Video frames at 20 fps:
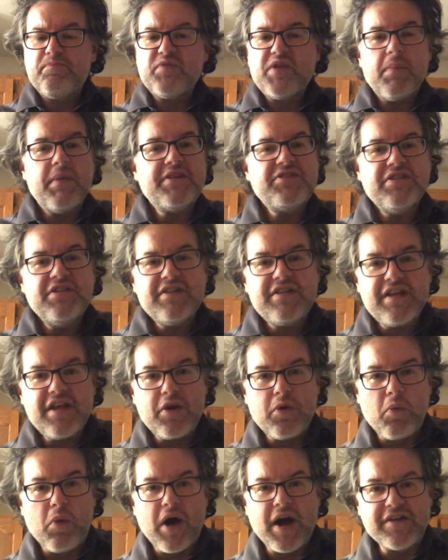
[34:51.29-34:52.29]
Imagine you did
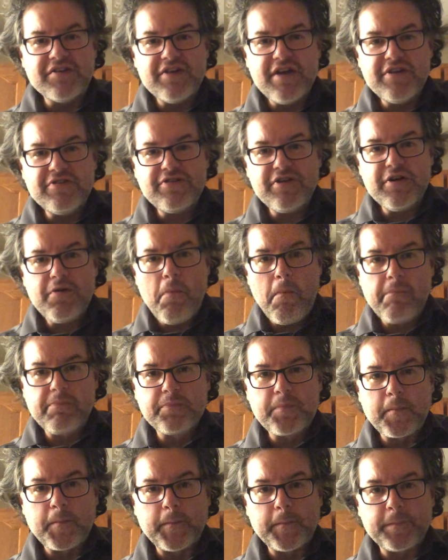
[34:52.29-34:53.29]
a wine tasting.
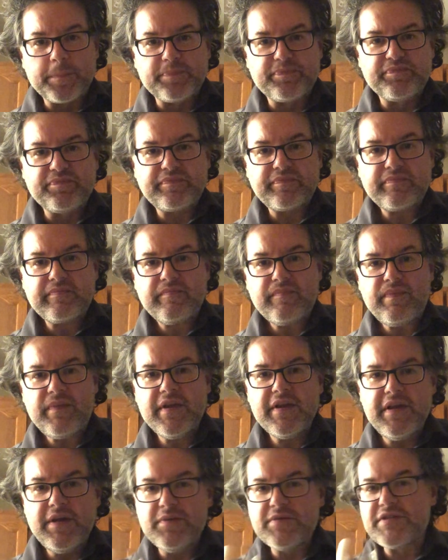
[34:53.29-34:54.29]

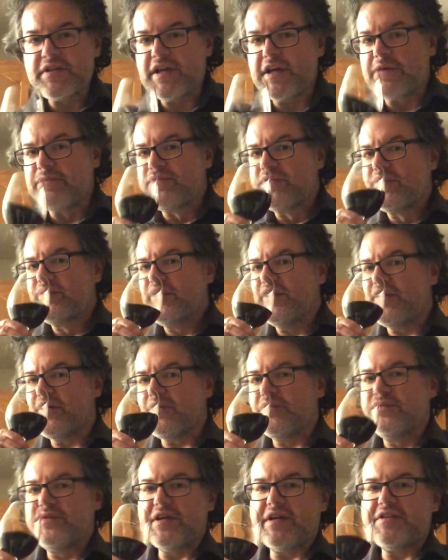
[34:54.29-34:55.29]
He was like, you
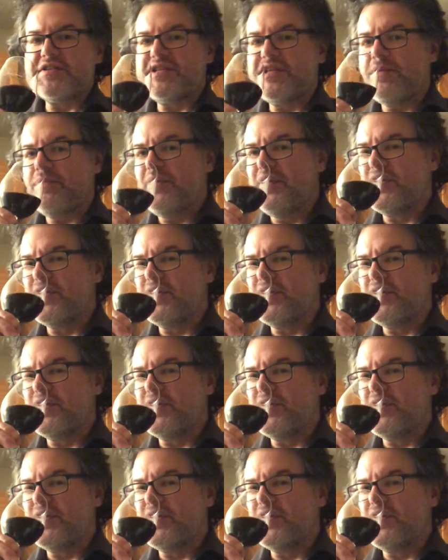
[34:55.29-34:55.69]
know, take a sip.